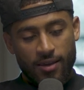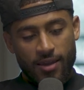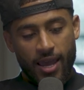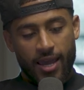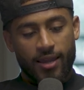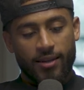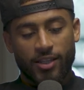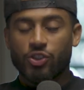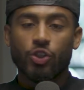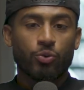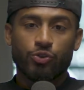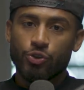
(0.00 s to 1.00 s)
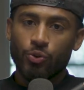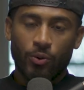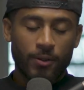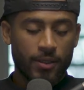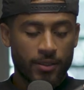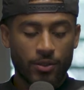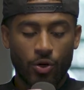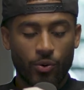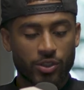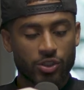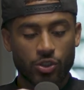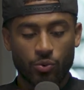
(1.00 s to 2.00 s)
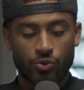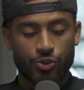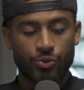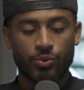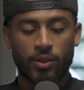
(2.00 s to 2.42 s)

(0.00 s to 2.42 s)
And it's so true. It's so true.